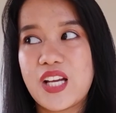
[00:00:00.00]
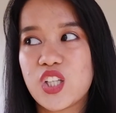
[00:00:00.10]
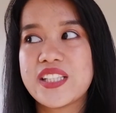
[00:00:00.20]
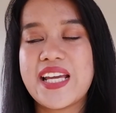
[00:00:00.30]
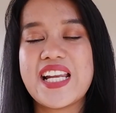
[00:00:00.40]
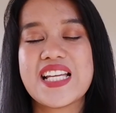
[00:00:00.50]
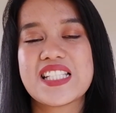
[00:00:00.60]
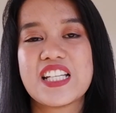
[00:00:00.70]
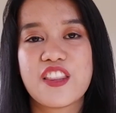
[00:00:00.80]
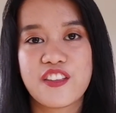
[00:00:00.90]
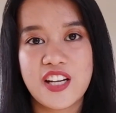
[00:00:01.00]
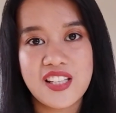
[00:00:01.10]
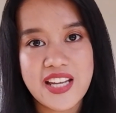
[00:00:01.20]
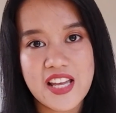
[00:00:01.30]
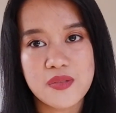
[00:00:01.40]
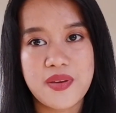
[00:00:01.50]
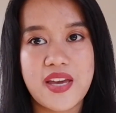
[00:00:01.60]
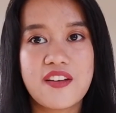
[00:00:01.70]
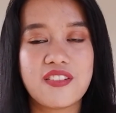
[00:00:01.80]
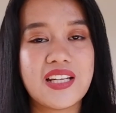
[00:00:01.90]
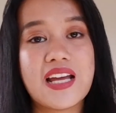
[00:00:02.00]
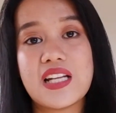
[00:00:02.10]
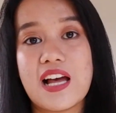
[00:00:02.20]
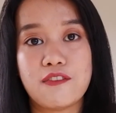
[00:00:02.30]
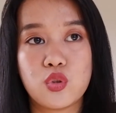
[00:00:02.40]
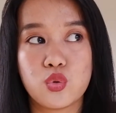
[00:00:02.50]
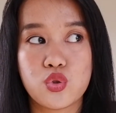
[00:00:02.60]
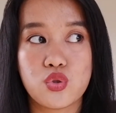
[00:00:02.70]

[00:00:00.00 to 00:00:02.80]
contain less than 30 SPF, then I'd have to